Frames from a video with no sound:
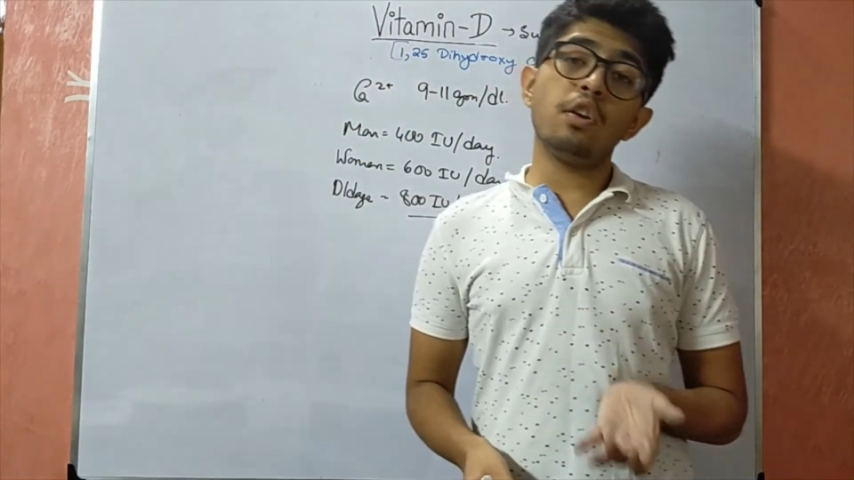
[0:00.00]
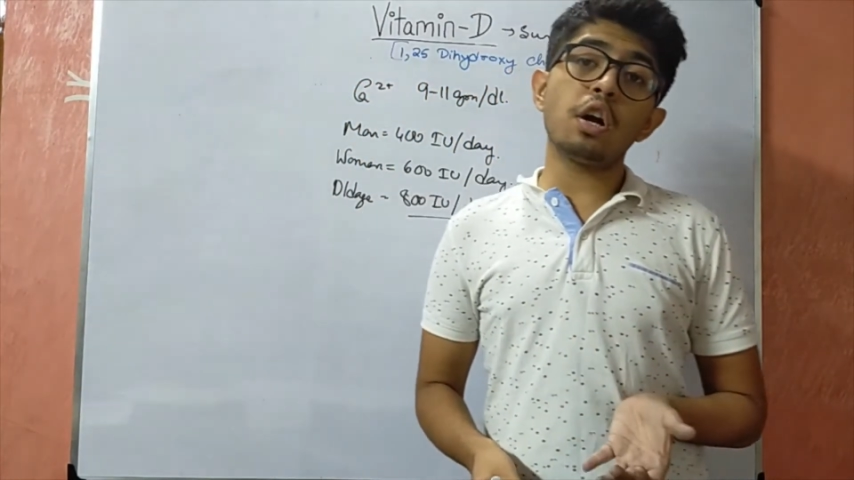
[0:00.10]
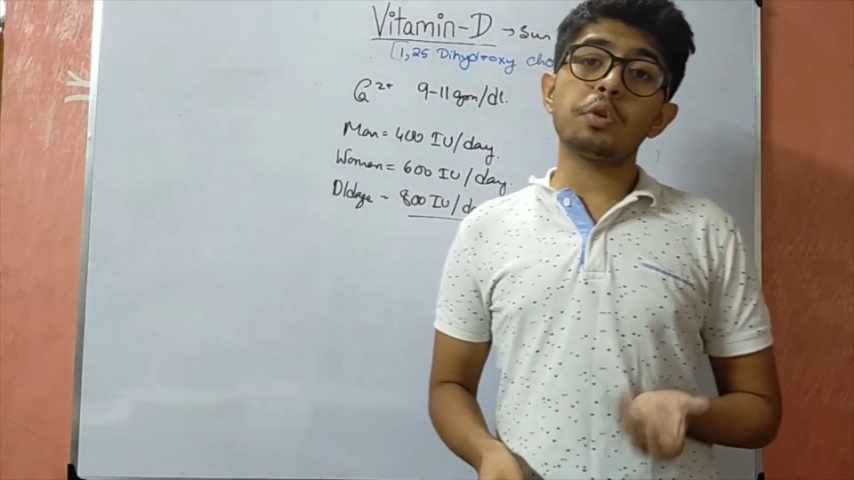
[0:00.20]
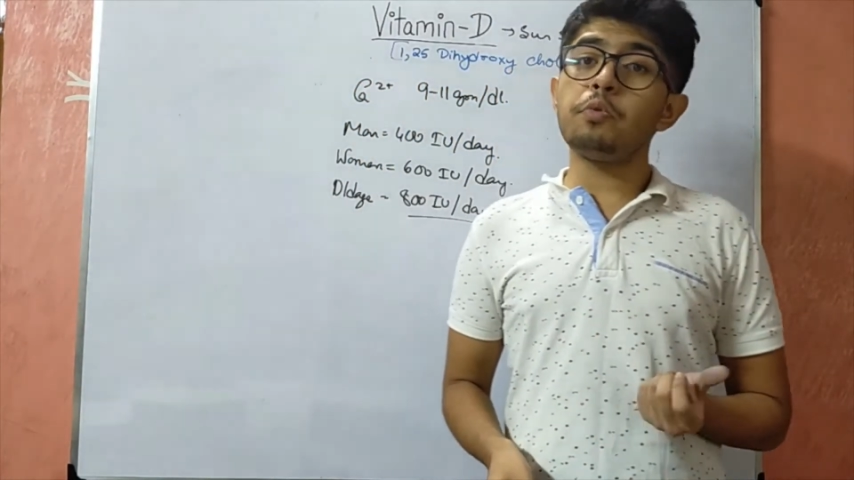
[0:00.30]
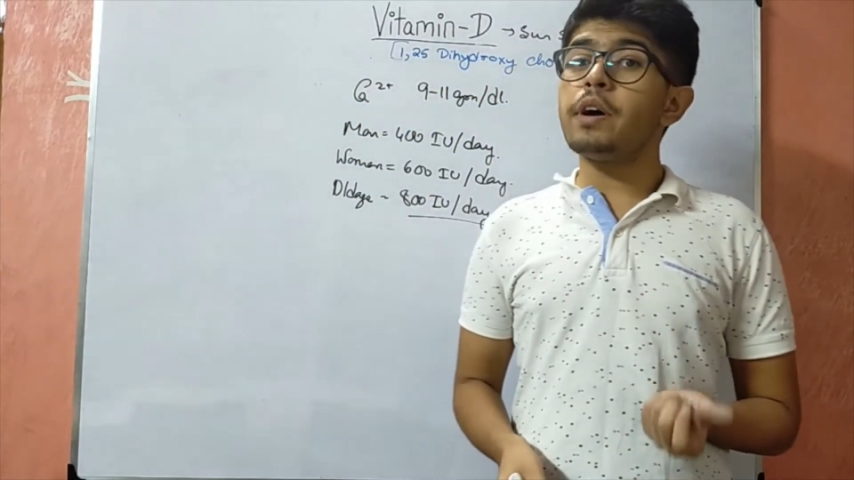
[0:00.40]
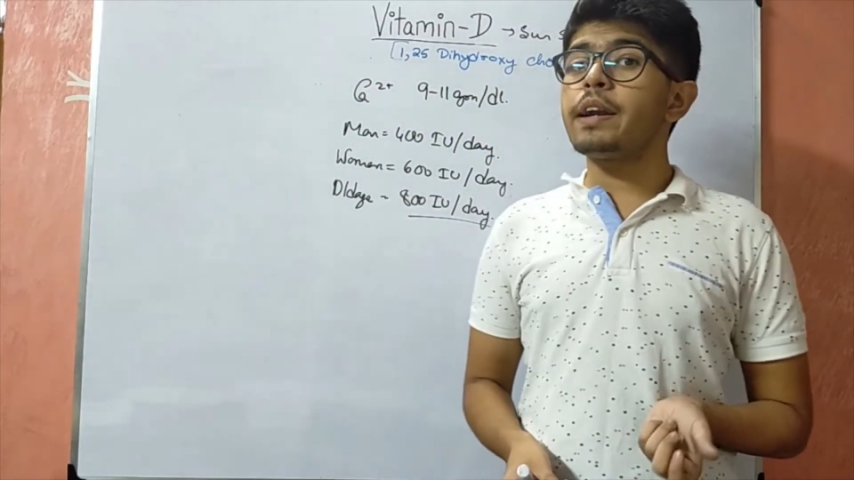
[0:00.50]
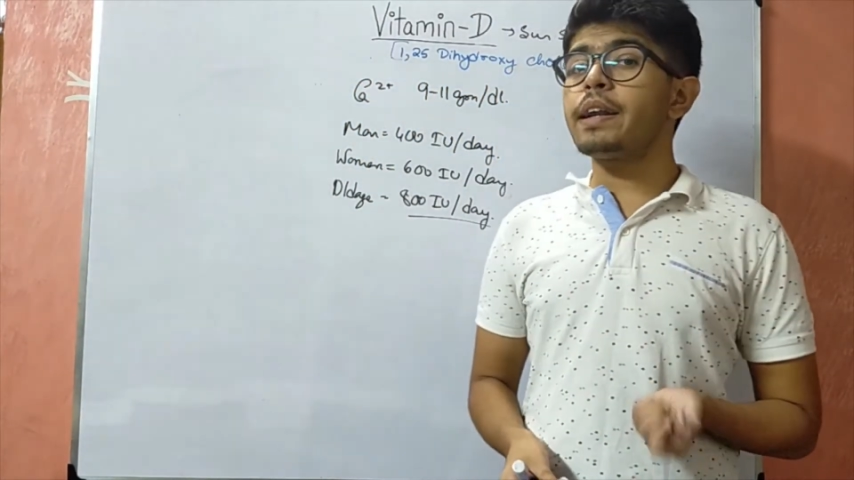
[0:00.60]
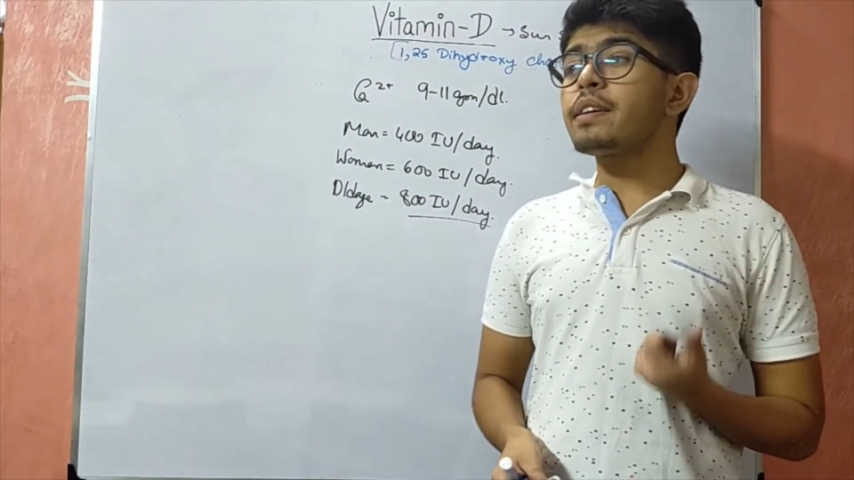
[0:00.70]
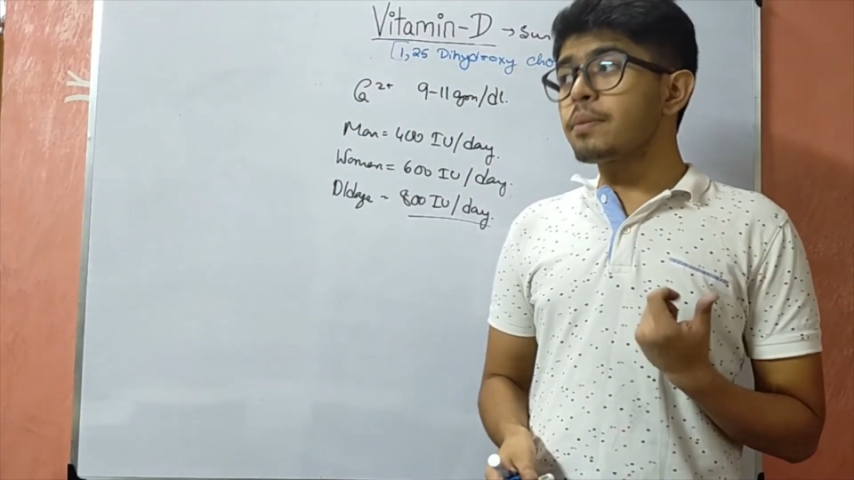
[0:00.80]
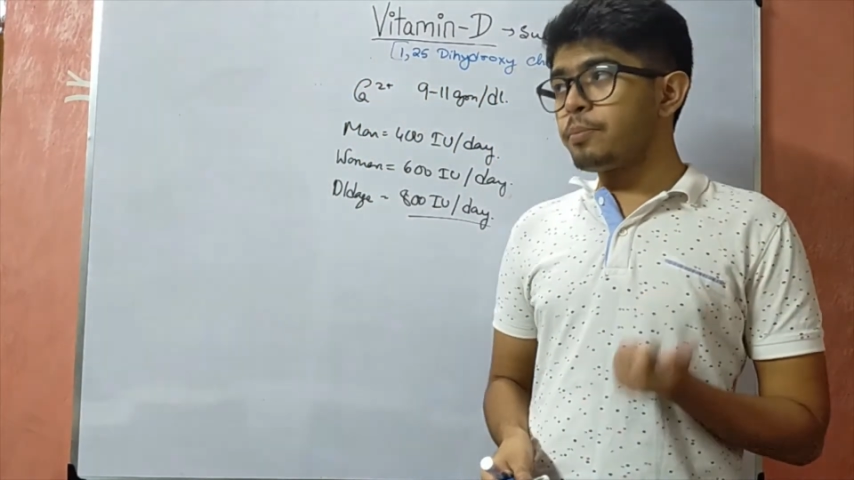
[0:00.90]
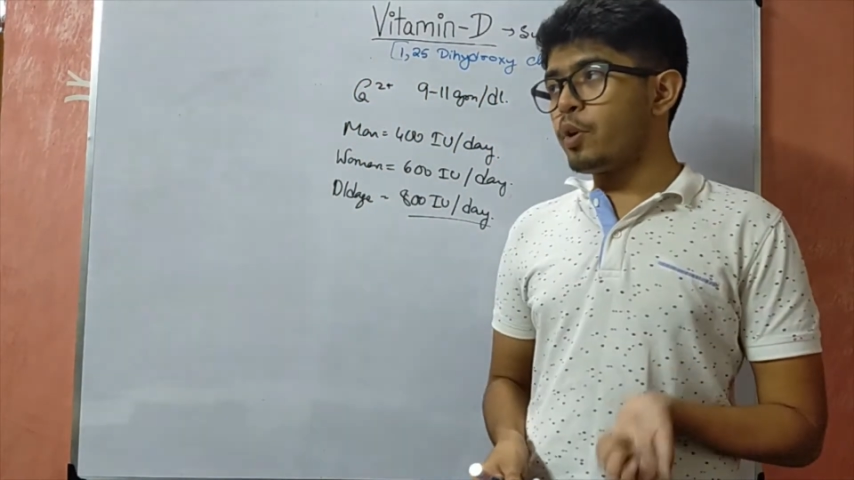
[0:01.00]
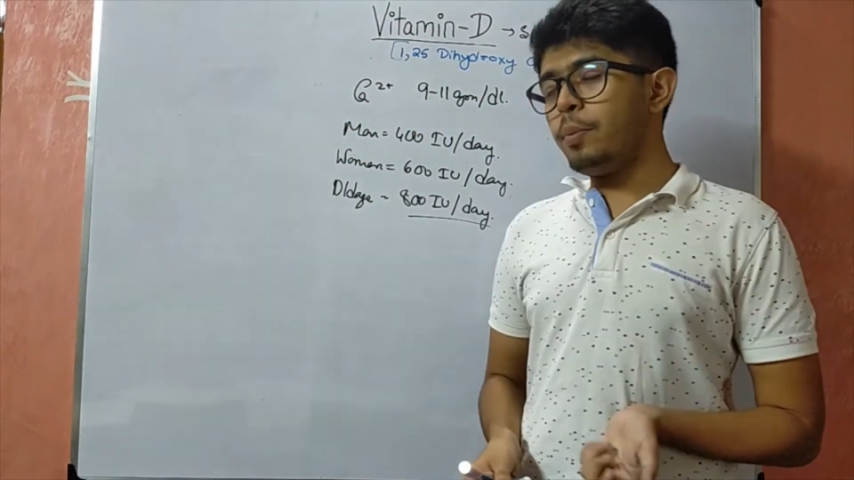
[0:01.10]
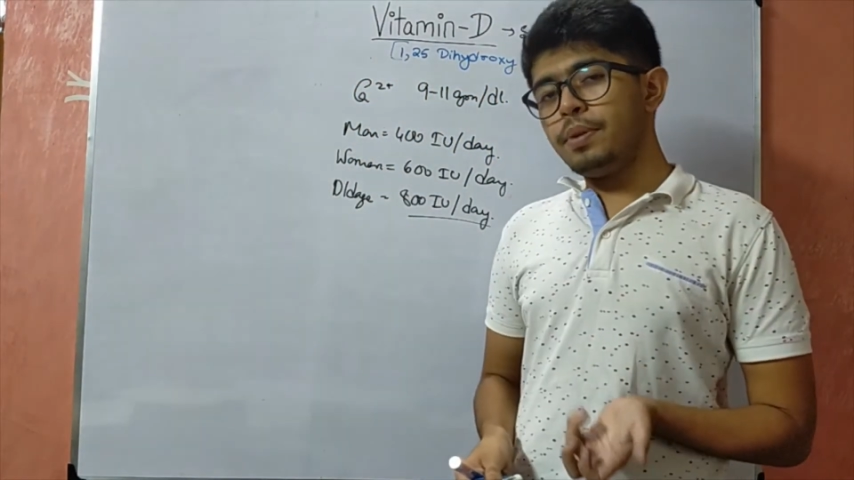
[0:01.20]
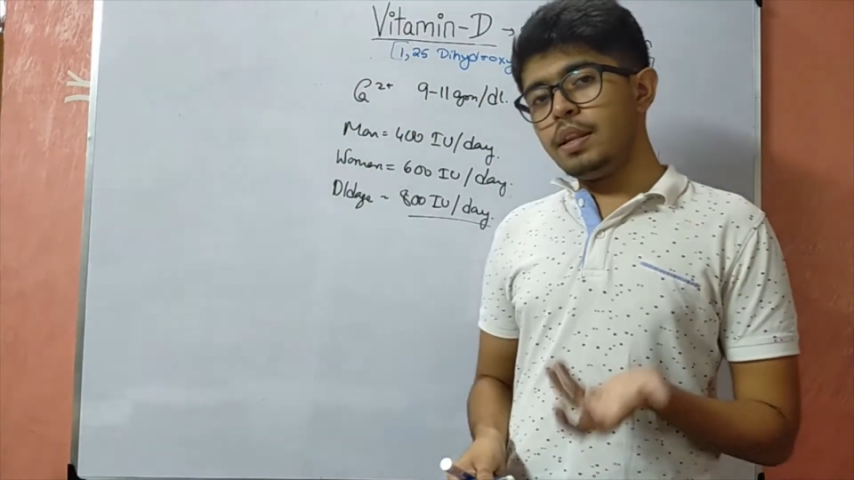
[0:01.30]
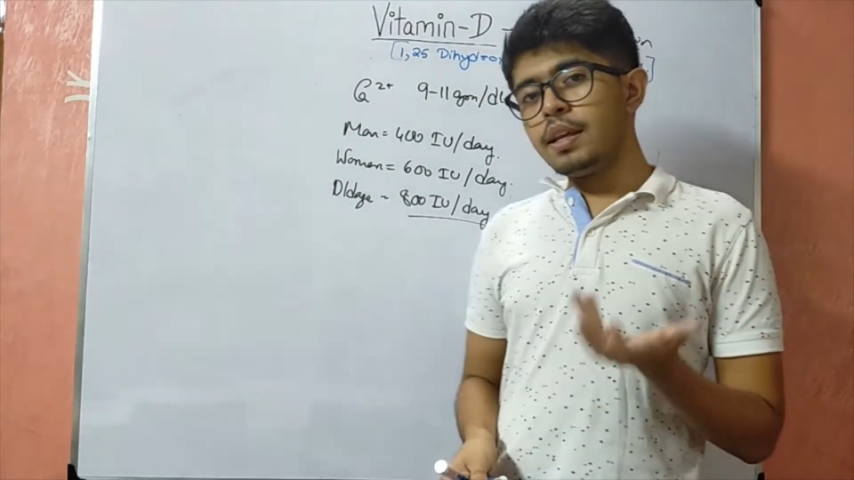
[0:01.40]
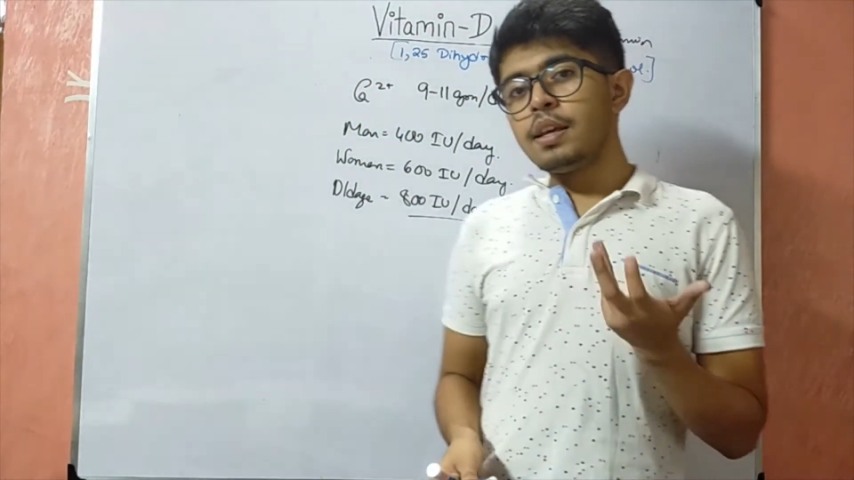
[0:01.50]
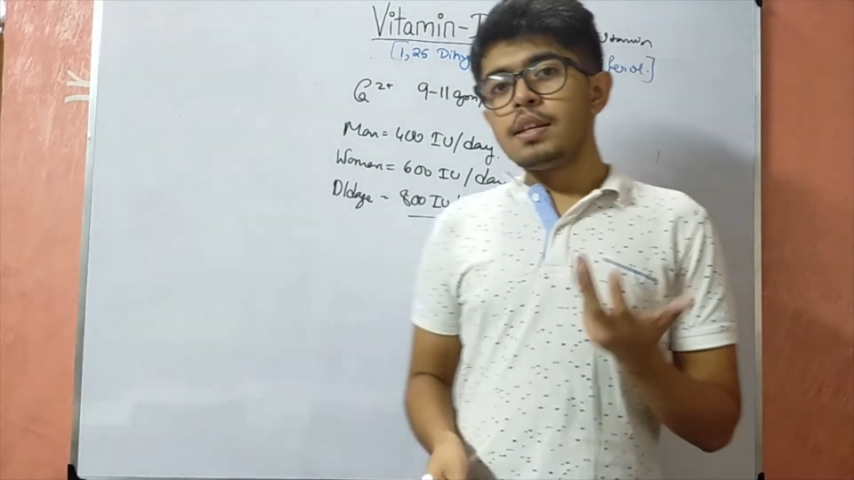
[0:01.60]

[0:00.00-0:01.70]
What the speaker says: not working properly.